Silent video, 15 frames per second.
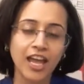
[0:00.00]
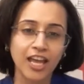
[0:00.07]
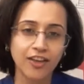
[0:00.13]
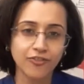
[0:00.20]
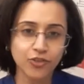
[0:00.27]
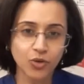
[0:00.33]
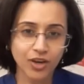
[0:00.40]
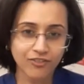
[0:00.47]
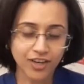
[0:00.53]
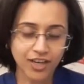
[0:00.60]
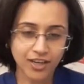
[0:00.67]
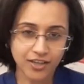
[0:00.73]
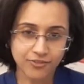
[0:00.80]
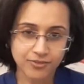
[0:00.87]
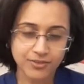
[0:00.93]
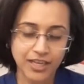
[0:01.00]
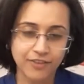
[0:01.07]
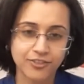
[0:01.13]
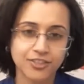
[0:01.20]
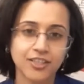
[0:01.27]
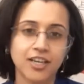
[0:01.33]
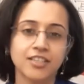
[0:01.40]
If you have
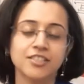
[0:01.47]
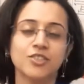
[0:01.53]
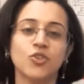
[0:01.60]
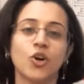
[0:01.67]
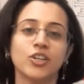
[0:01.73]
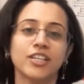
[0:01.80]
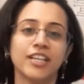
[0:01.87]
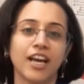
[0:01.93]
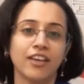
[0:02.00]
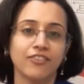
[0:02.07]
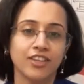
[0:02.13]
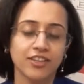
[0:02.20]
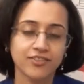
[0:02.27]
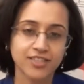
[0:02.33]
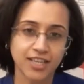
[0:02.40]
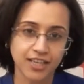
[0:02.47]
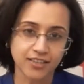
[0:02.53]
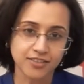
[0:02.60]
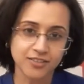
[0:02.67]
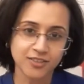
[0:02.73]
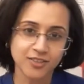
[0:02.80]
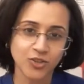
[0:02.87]
ever undergone an IVF
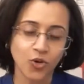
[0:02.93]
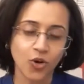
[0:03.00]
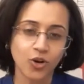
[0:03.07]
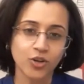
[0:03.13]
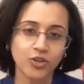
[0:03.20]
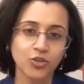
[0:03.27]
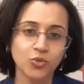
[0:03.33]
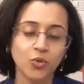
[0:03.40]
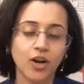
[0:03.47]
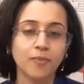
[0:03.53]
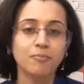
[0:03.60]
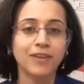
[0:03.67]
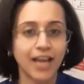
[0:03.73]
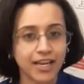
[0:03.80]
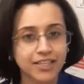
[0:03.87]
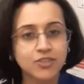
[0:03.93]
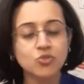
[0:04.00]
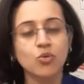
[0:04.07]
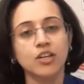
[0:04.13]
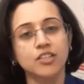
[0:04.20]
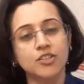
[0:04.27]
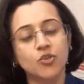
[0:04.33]
cycle or you are planning to
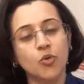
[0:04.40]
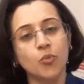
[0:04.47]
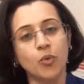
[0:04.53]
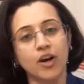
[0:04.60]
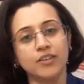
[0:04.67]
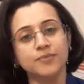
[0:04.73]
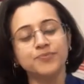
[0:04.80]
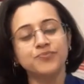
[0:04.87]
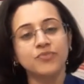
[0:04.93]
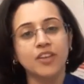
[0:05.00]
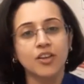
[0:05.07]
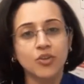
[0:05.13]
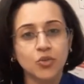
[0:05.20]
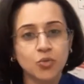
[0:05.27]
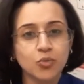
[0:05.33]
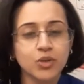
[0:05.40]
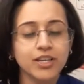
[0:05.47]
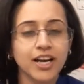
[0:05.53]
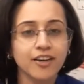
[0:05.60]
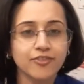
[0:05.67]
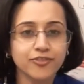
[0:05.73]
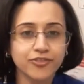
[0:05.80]
undergo one, you would
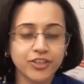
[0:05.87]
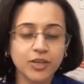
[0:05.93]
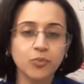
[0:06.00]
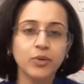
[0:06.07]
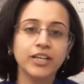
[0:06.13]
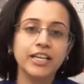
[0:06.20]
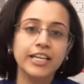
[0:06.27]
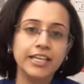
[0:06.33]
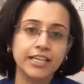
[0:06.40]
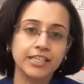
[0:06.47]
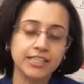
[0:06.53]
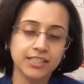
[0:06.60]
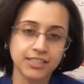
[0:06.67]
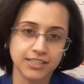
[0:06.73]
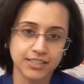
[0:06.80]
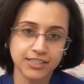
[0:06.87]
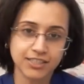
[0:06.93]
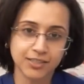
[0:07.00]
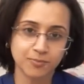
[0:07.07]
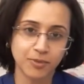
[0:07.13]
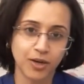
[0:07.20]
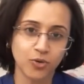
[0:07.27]
have frequently heard
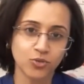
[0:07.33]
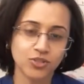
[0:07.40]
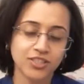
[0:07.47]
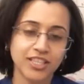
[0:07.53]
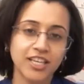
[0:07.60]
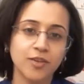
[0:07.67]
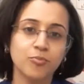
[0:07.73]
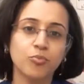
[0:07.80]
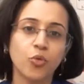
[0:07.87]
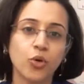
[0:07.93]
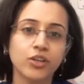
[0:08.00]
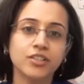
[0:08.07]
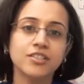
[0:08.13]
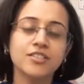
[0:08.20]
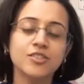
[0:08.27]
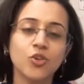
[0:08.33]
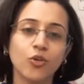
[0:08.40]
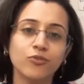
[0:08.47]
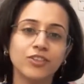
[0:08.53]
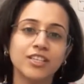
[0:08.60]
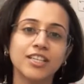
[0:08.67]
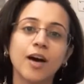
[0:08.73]
about the importance
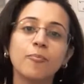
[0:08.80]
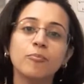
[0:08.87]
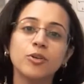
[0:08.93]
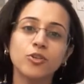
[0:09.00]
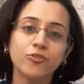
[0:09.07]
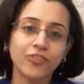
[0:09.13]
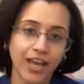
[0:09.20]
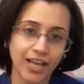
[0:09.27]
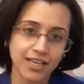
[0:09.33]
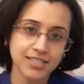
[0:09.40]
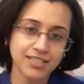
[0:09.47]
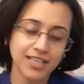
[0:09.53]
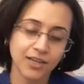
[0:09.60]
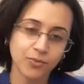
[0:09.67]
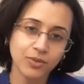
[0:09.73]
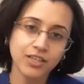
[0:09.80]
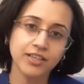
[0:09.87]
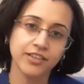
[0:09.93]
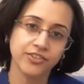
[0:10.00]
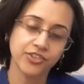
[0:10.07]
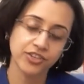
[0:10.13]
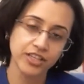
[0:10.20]
of the number of eggs that we
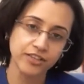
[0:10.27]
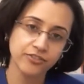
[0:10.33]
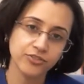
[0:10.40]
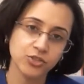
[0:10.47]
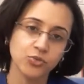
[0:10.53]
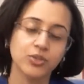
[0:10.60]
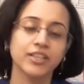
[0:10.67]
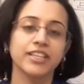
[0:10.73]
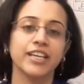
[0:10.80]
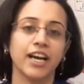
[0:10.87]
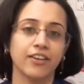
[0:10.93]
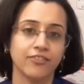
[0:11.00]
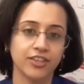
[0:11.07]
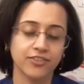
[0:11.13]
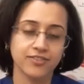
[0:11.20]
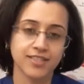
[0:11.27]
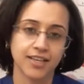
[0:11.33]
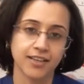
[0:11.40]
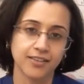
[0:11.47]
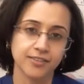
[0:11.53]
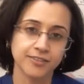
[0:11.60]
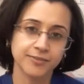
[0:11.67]
retrieve during the IVF
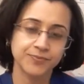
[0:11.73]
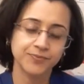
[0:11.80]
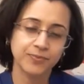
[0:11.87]
cycle.